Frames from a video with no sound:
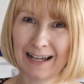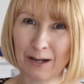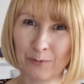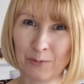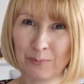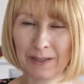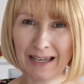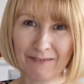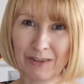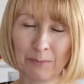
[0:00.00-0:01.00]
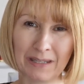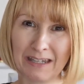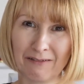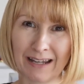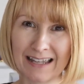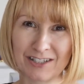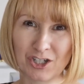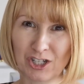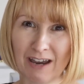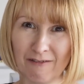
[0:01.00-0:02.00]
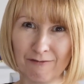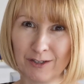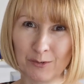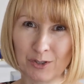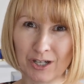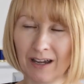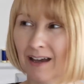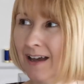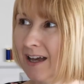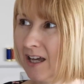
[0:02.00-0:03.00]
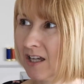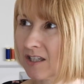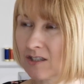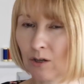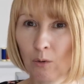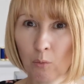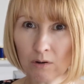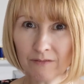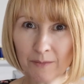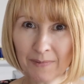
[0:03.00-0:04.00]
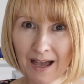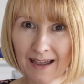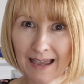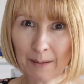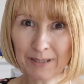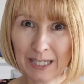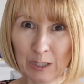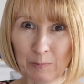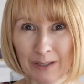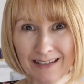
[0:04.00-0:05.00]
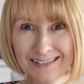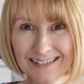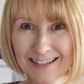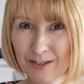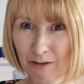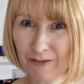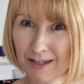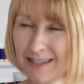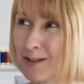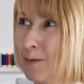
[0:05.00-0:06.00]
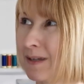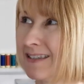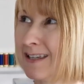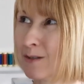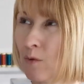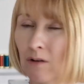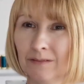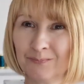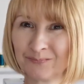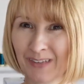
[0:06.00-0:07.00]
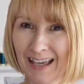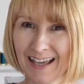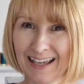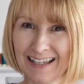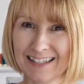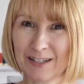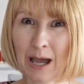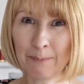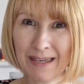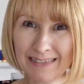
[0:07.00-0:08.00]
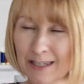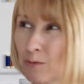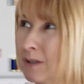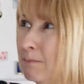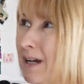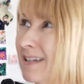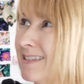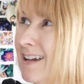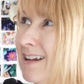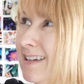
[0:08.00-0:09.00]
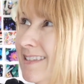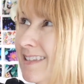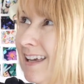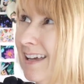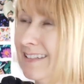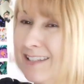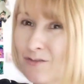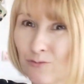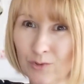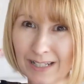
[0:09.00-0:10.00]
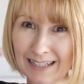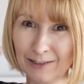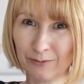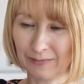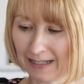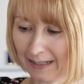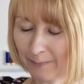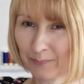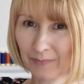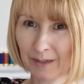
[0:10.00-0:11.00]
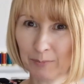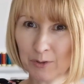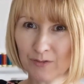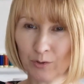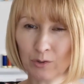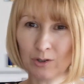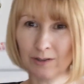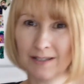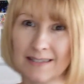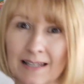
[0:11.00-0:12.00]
I won't be having them here again to share in future. So one of them that I am keeping, so first up is this one. So I made this one in my size and it's really lovely, beautiful colours.